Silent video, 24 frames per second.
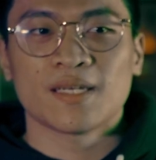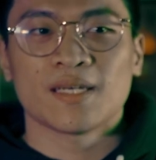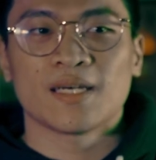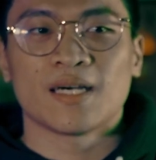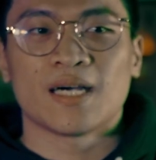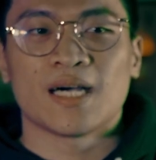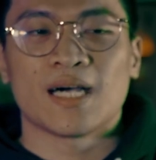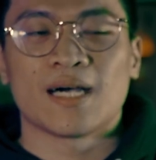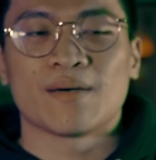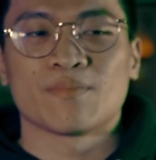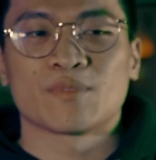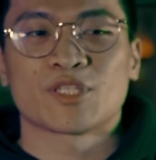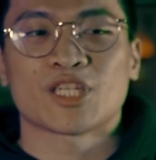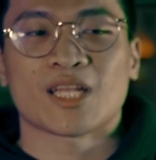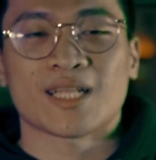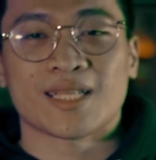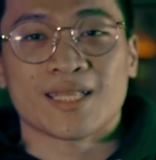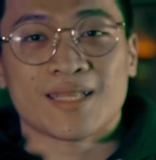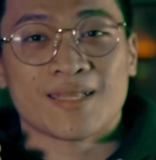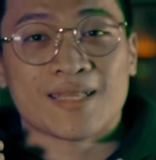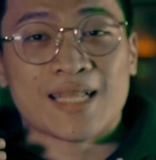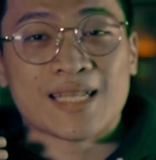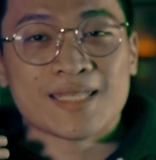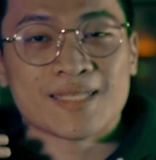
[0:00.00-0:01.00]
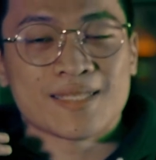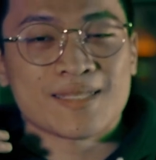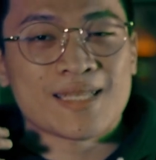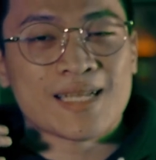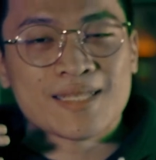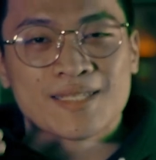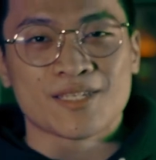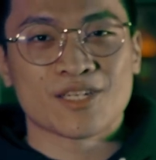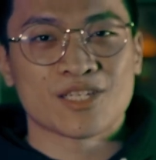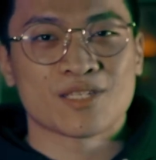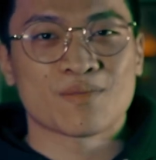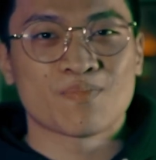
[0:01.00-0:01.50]

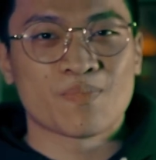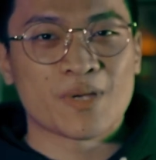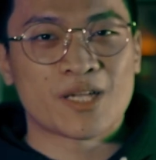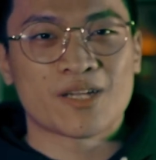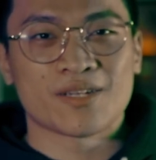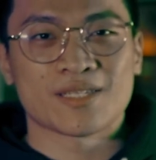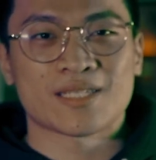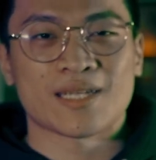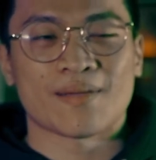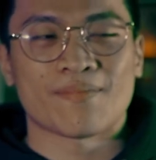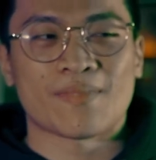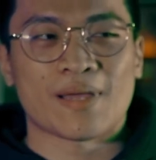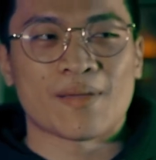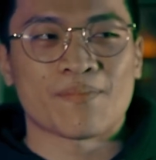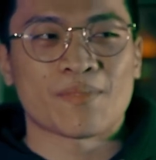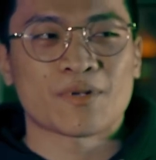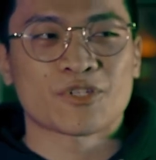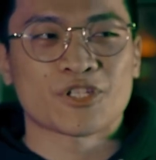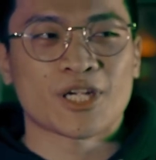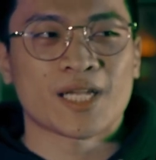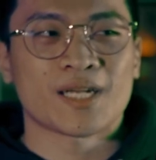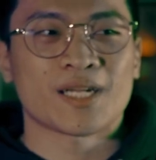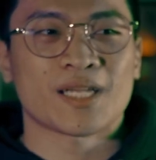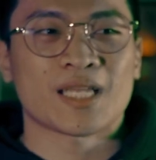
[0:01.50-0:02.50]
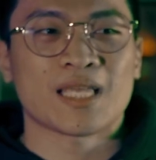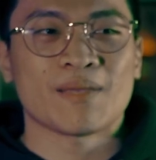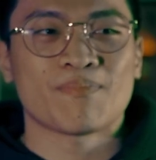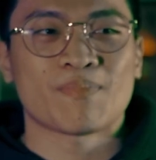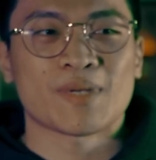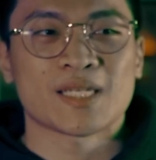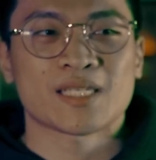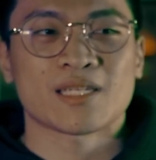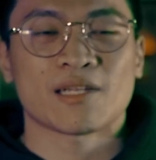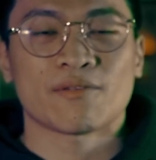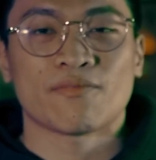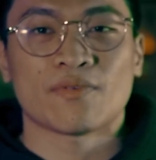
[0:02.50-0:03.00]
That's just because I'm trying to keep
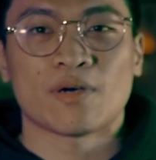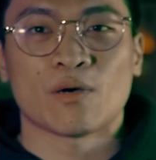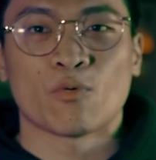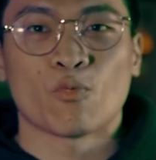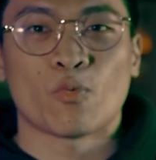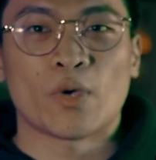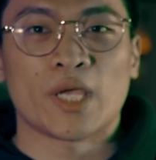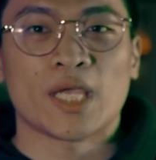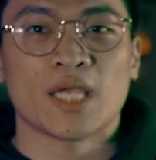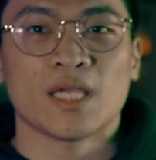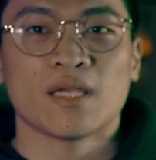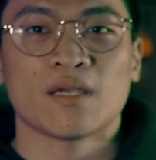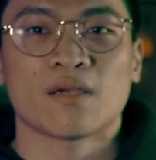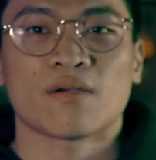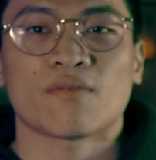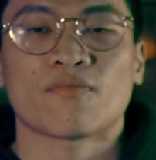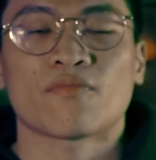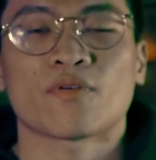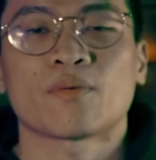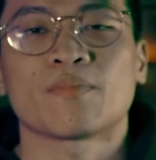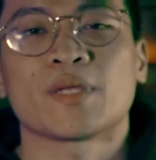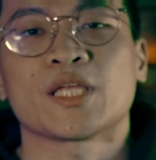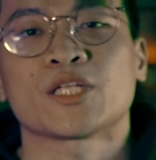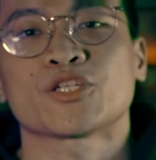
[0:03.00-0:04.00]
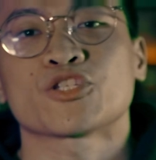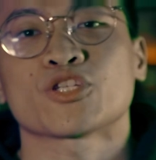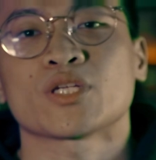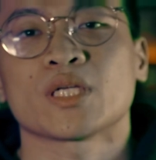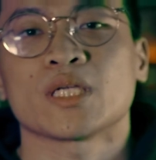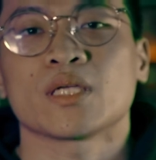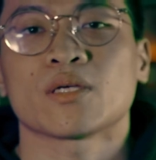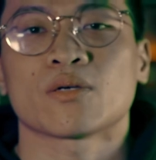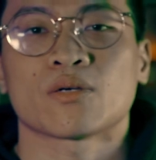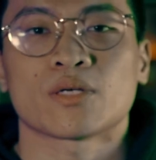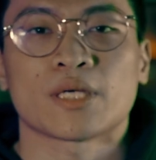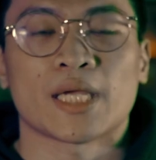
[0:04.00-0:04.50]
myself away from
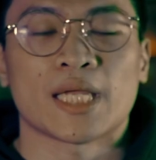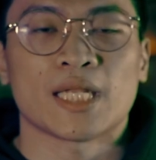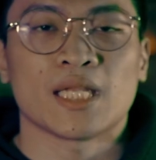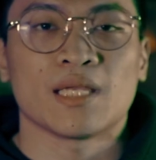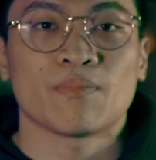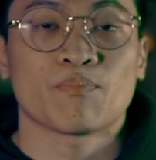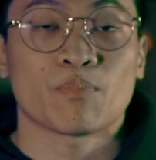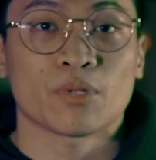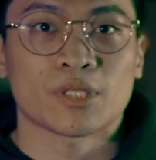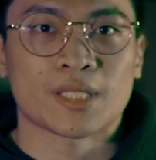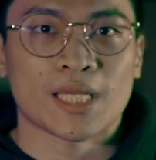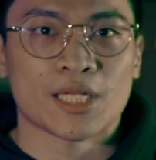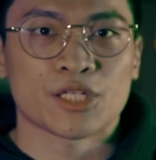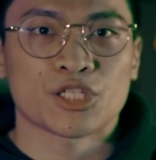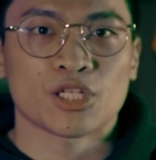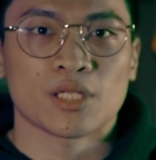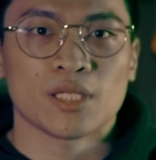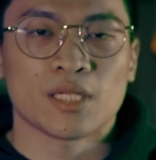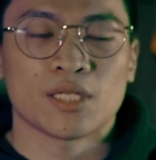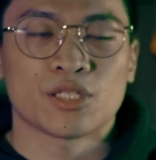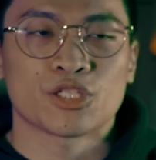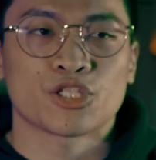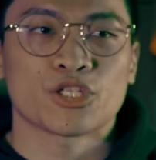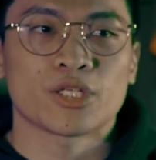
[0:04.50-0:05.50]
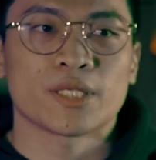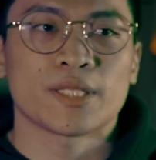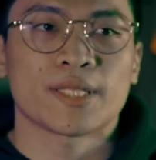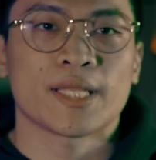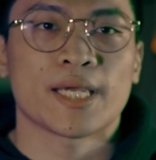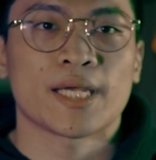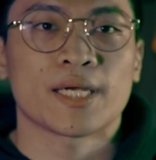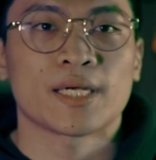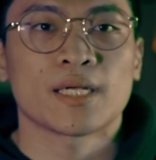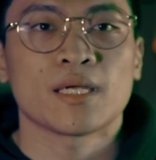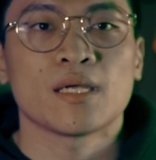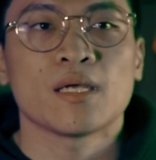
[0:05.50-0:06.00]
injury or any potential injury
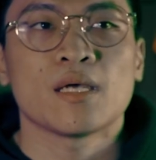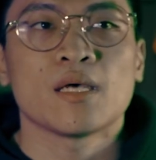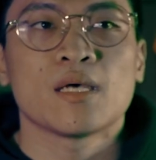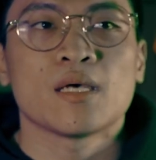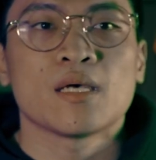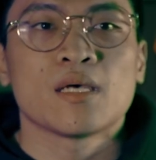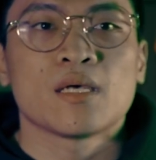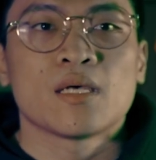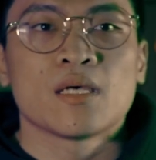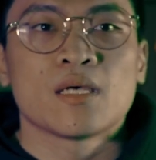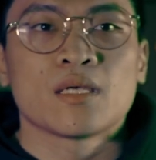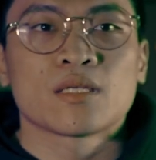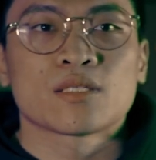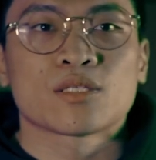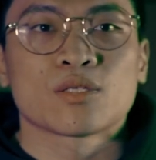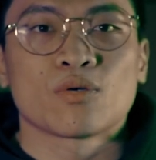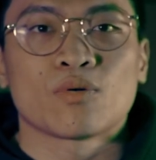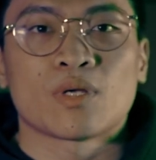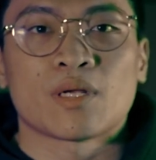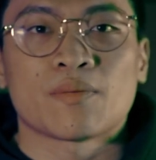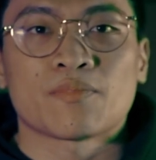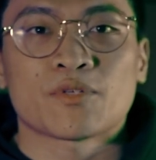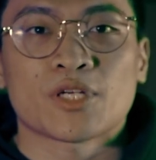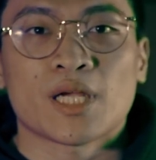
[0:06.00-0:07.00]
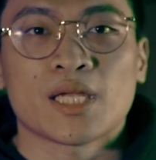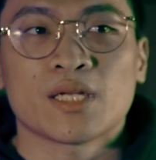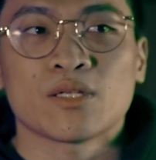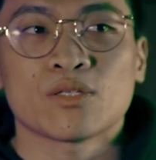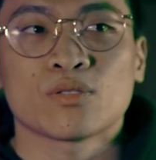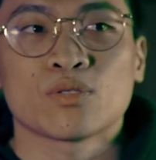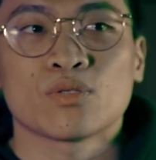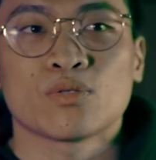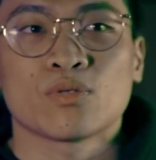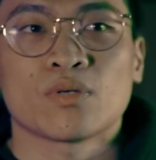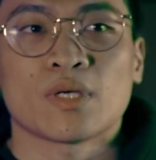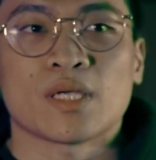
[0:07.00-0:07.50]
there. So what I'm trying to
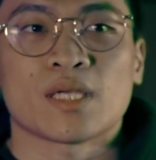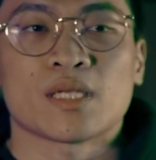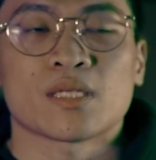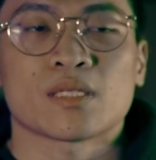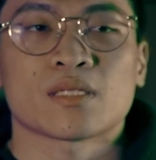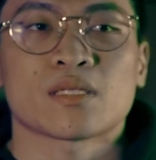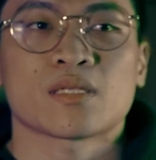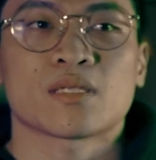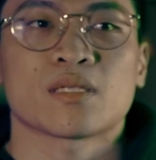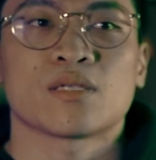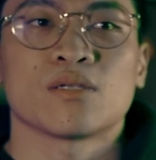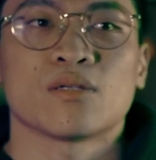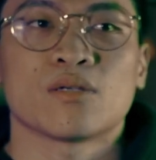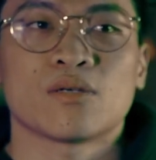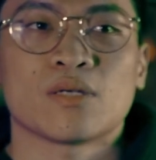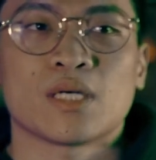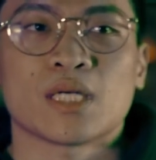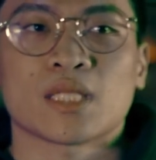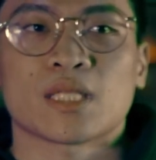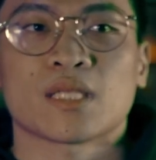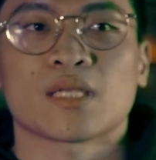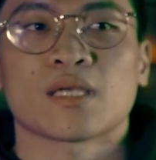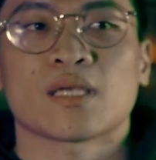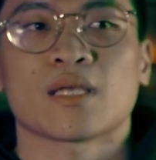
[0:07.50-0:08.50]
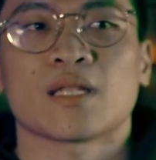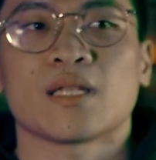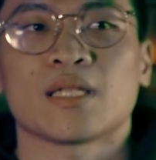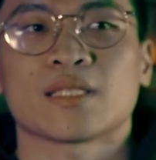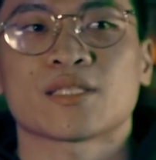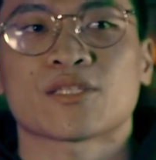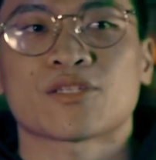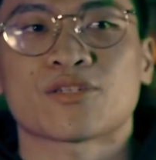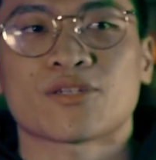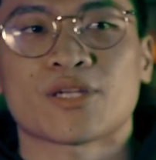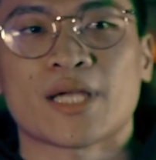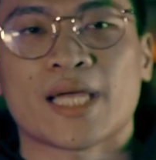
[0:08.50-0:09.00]
do is, you know what,
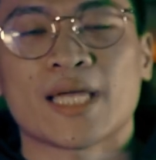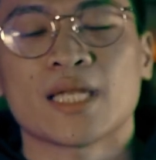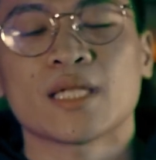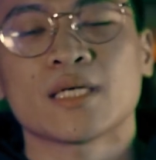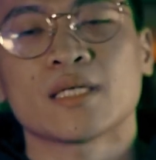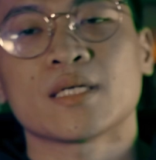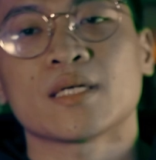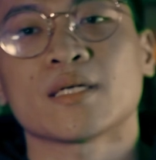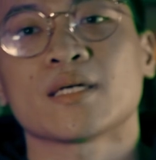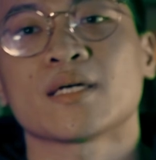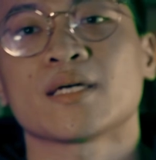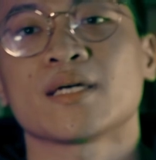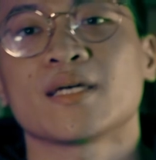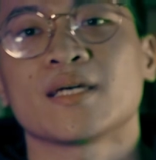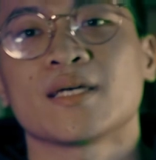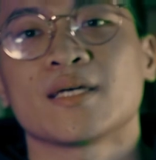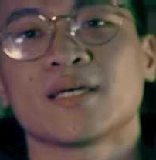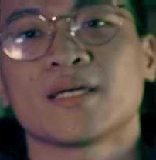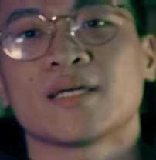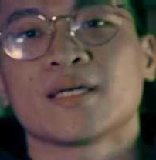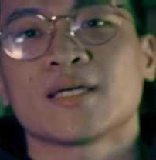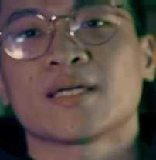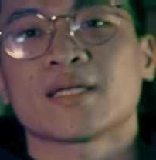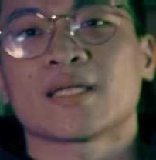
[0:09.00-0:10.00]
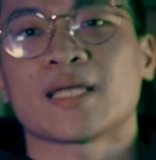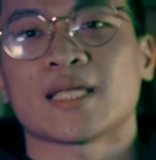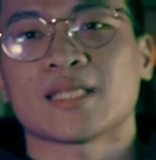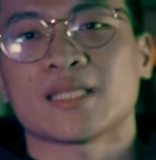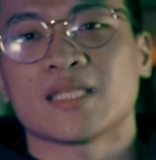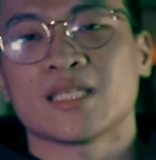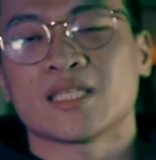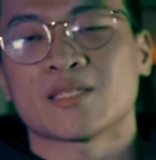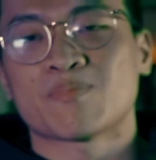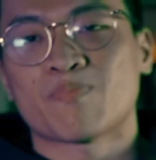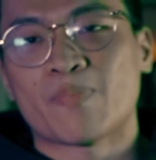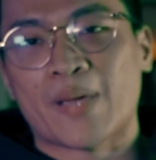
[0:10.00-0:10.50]
let's try to get
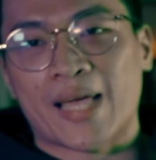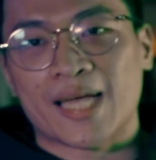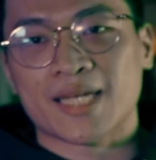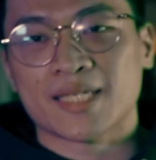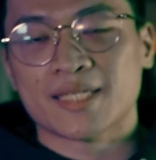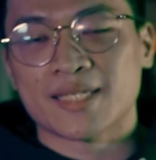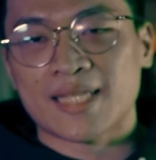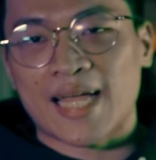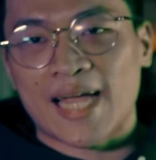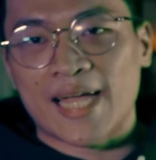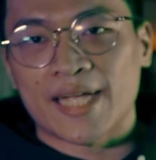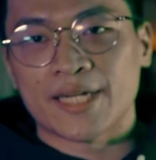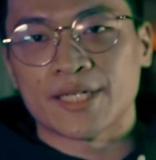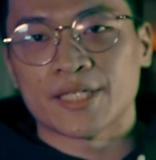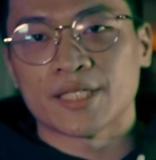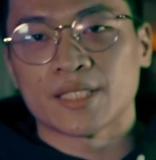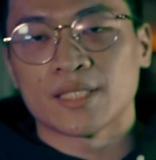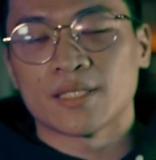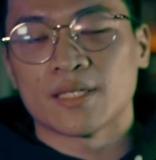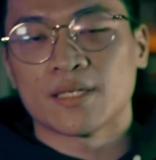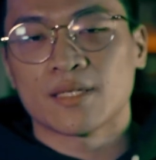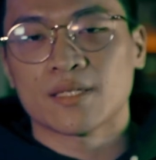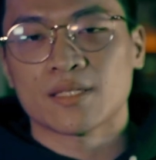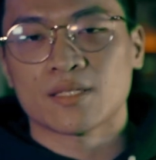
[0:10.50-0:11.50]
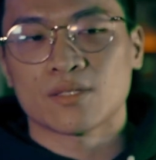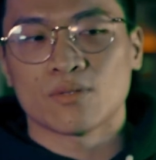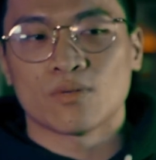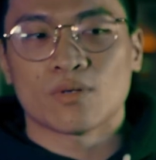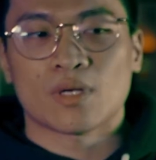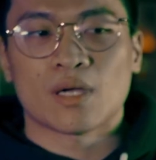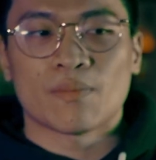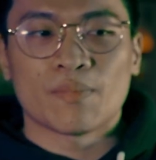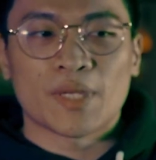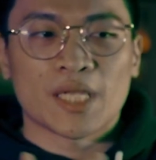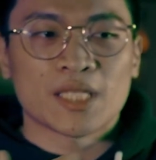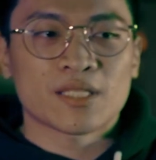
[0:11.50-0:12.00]
these pecs tired. So
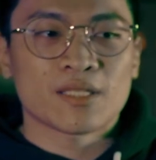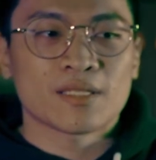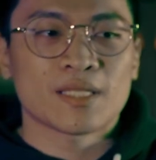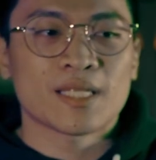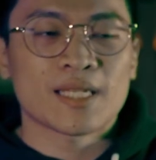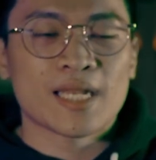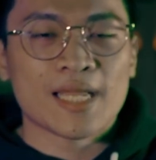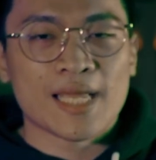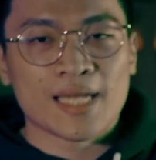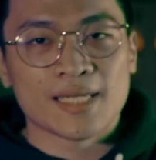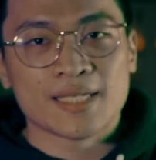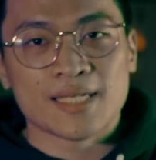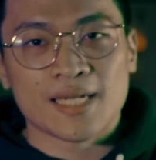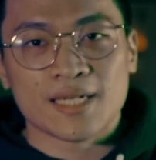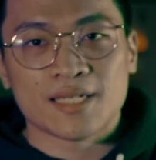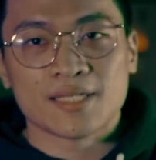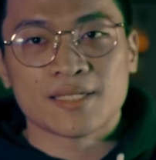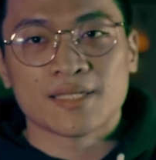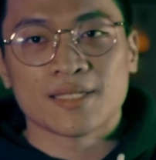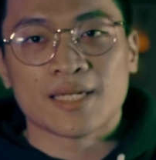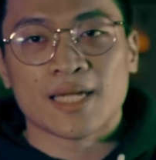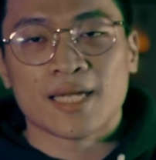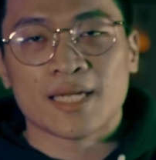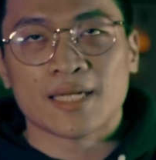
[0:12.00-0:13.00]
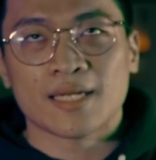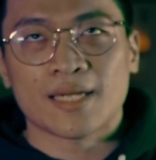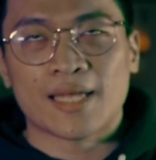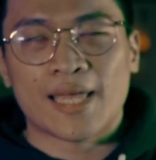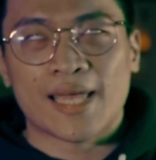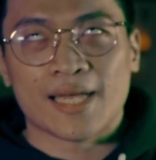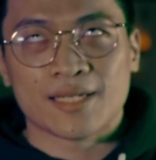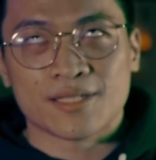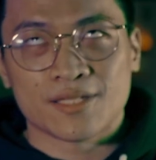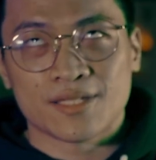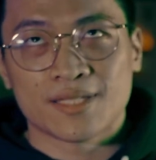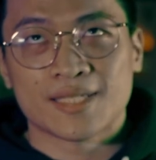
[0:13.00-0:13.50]
coming into the next
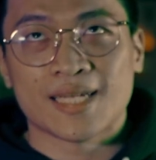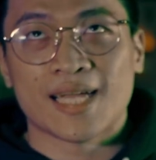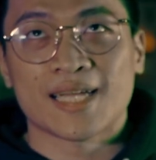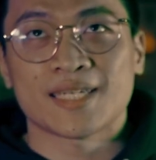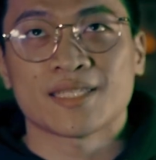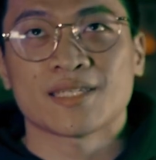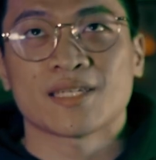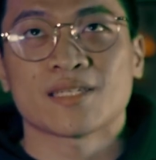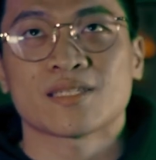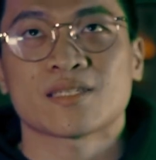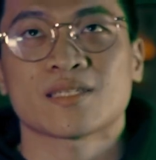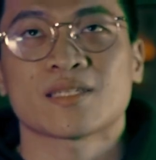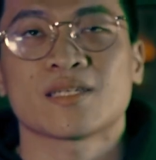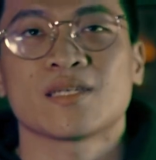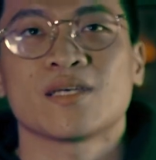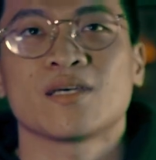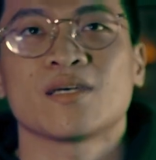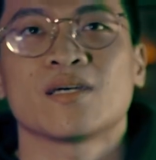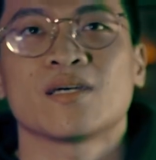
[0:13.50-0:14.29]
exercises,